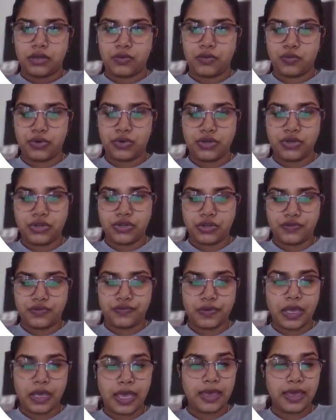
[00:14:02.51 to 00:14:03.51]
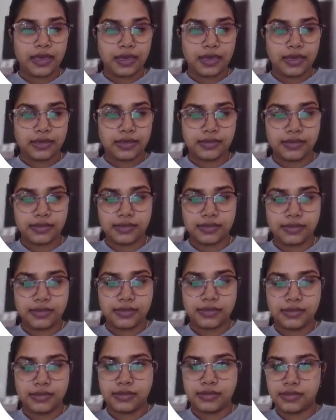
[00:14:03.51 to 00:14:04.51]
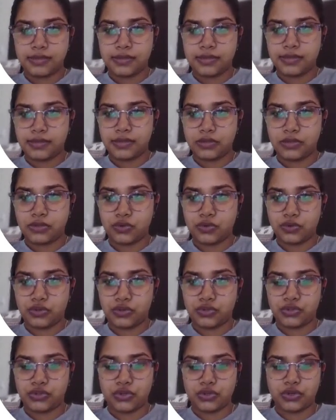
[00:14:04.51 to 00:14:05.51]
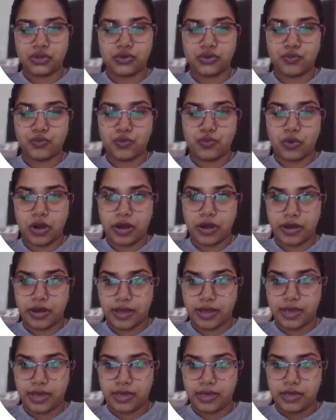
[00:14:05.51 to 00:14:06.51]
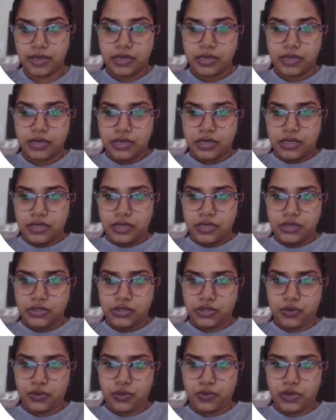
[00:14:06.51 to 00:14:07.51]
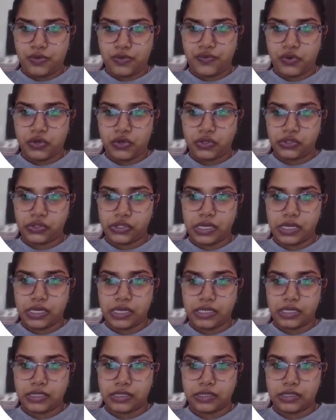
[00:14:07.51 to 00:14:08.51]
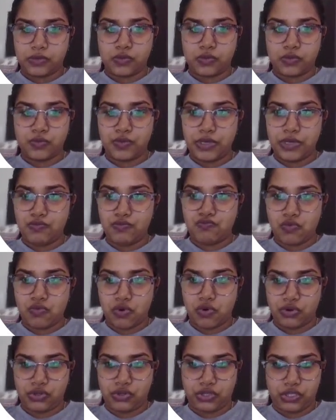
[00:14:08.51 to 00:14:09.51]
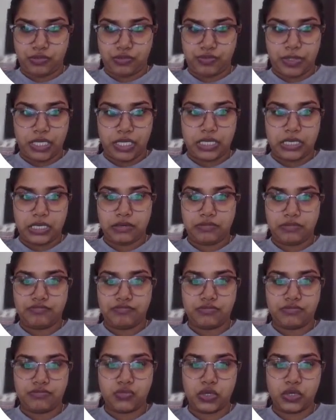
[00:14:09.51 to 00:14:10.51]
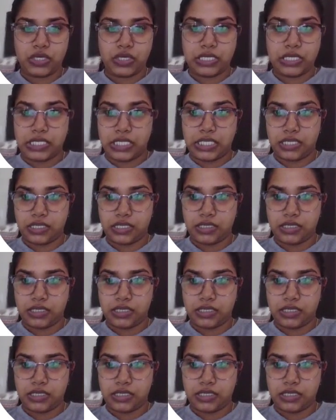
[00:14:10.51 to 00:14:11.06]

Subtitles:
wonder if x or star of y is going to work for us as we want it to be. Print.